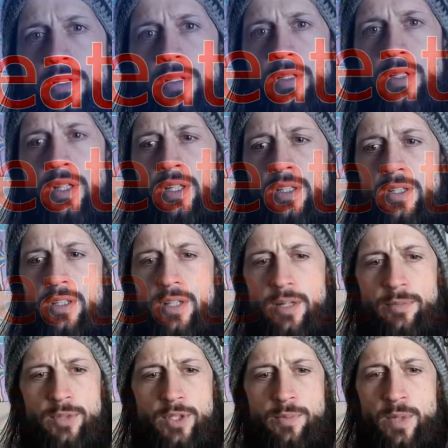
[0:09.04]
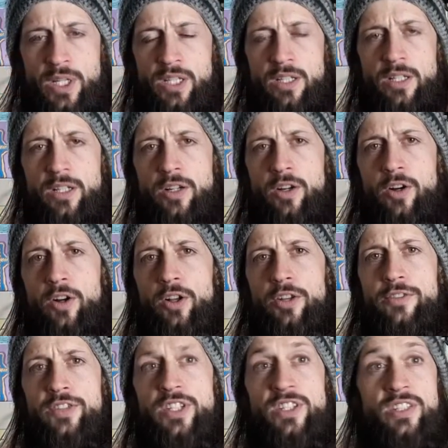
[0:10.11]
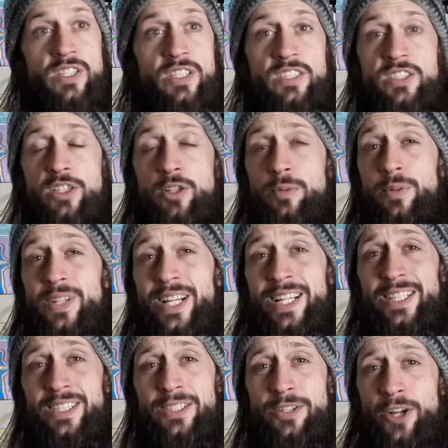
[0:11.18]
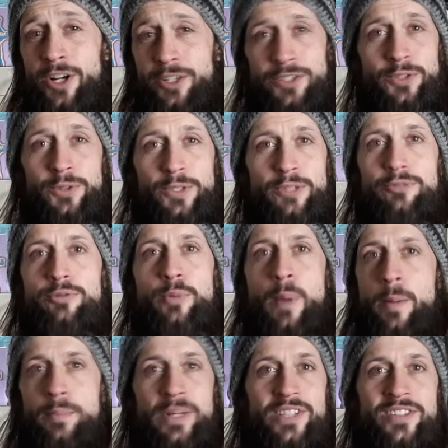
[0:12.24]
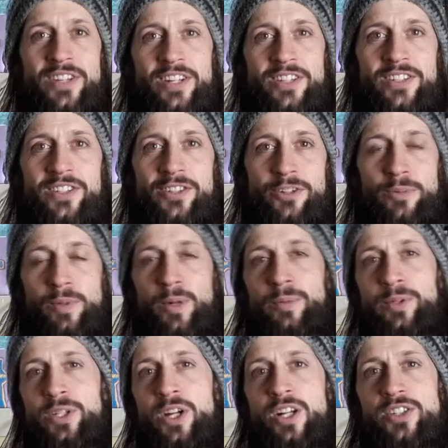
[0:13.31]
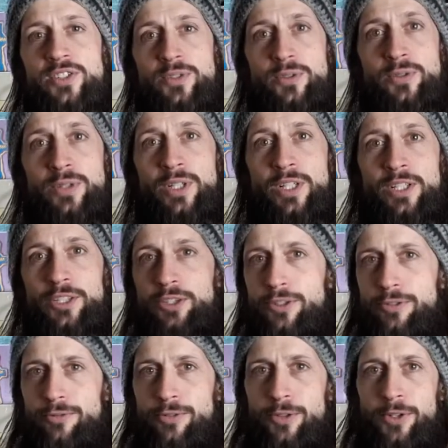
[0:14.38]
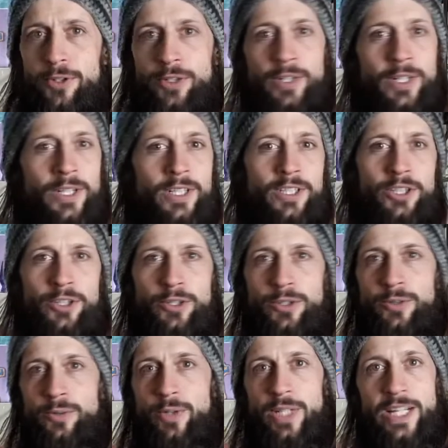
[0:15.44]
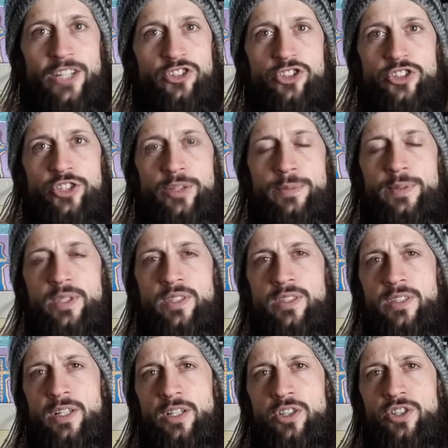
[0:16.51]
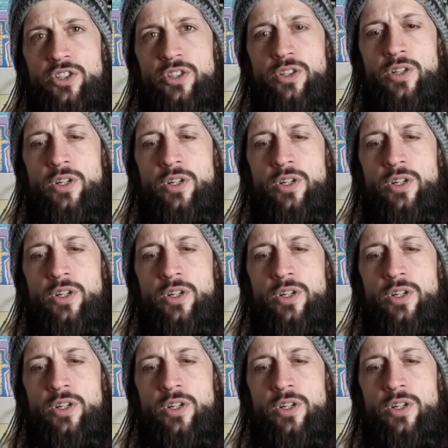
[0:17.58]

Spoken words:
And I'm speaking all of these things that are likely not so good for my business, and they're probably not so good for, relationships and such.